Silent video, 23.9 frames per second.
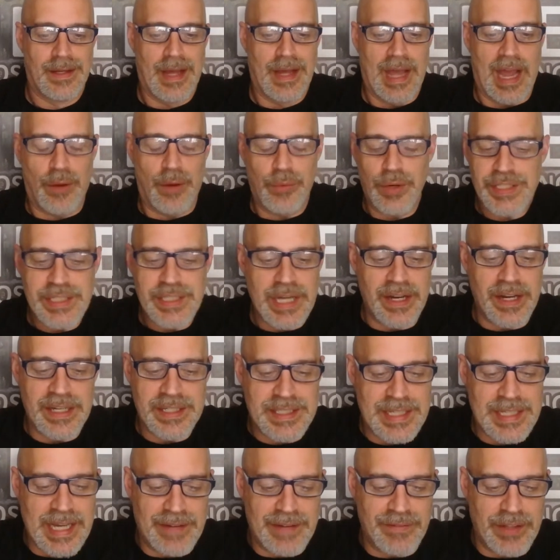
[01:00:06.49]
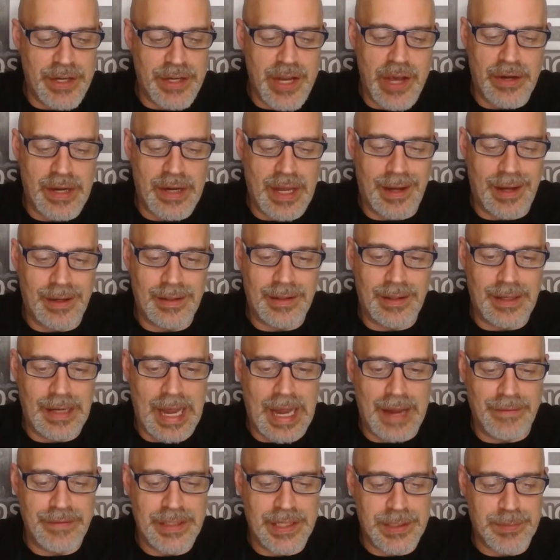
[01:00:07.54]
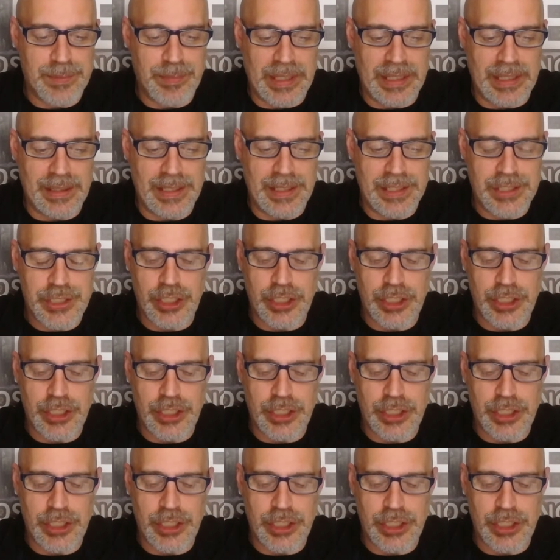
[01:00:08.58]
I wish I'd have saved the note. This